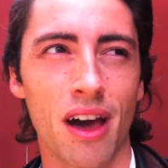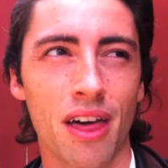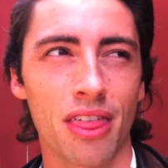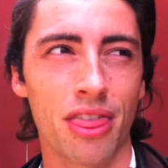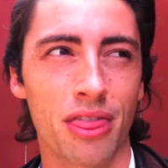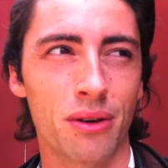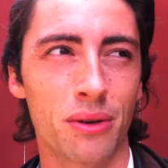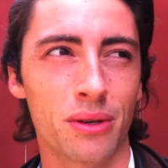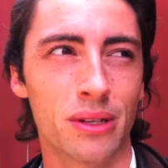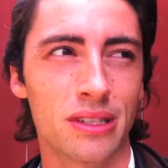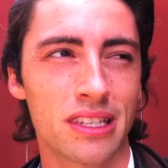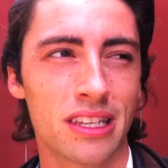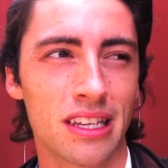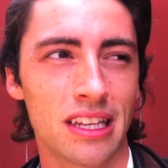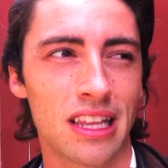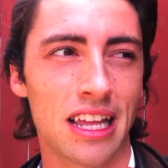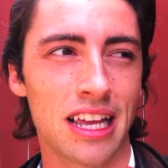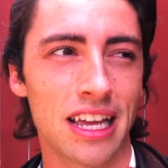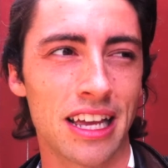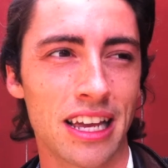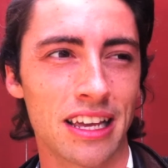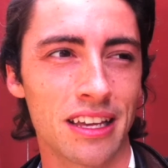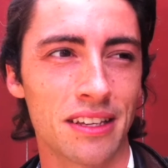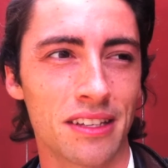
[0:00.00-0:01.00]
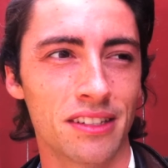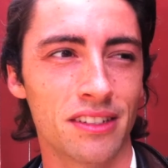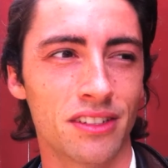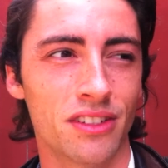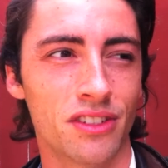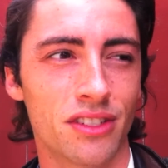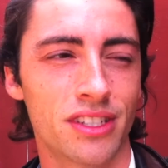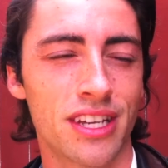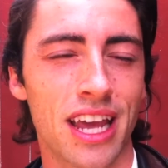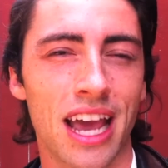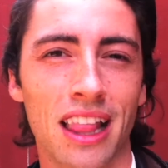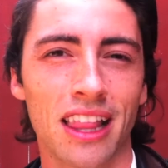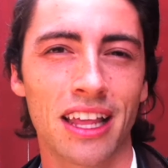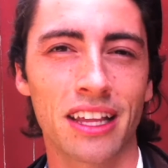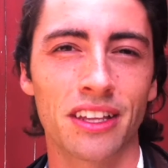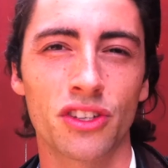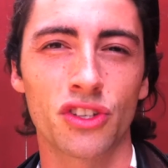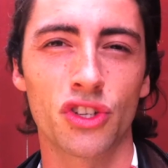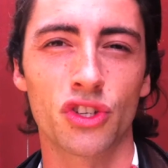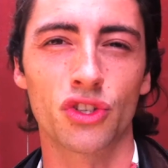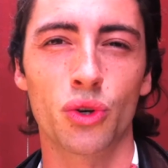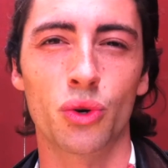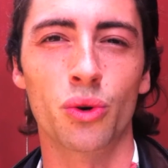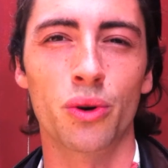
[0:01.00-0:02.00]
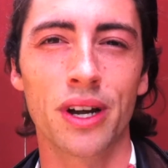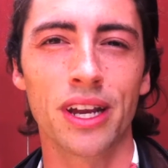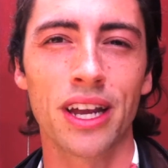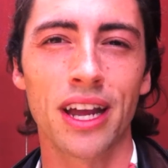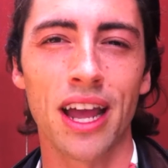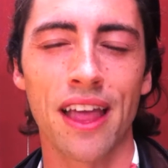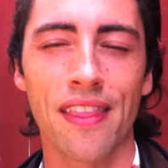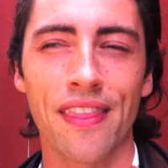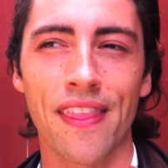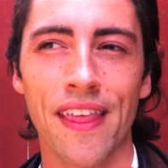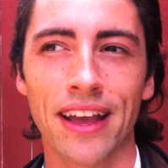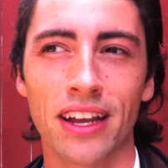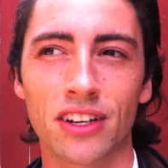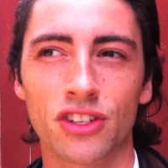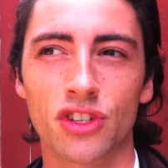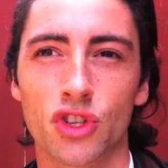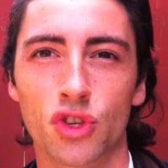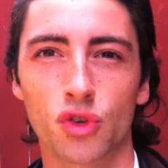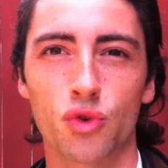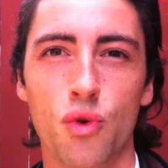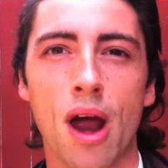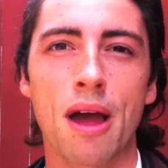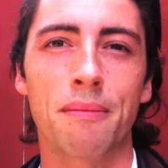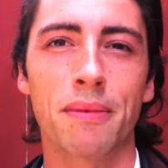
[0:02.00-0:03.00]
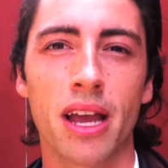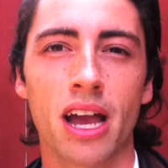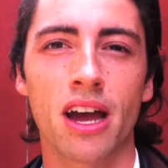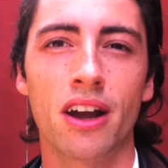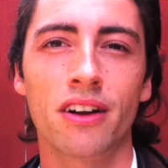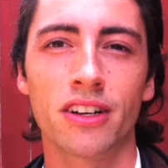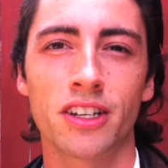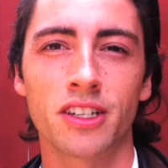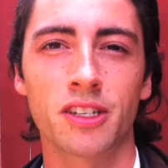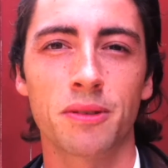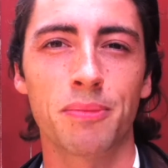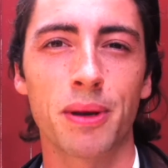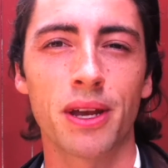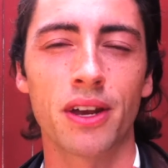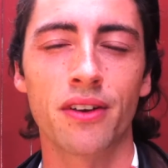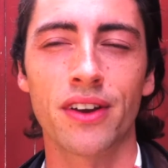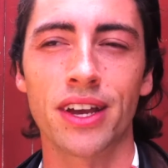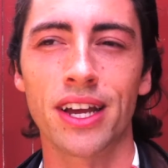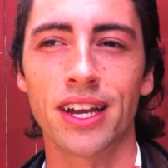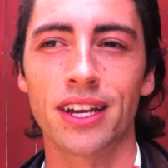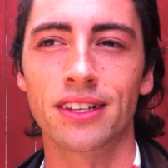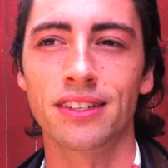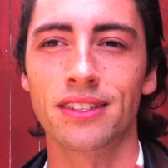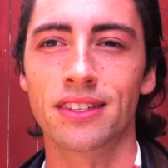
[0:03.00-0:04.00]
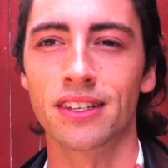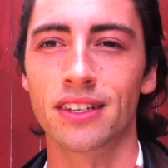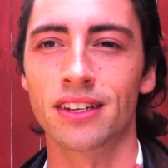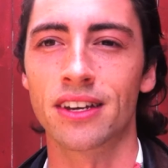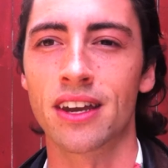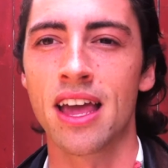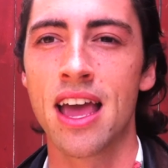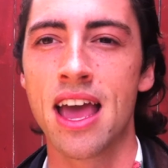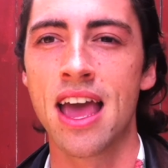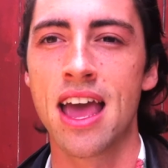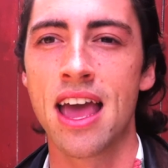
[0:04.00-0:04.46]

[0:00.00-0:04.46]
Our thoughts are like telling the story and like describing our experience and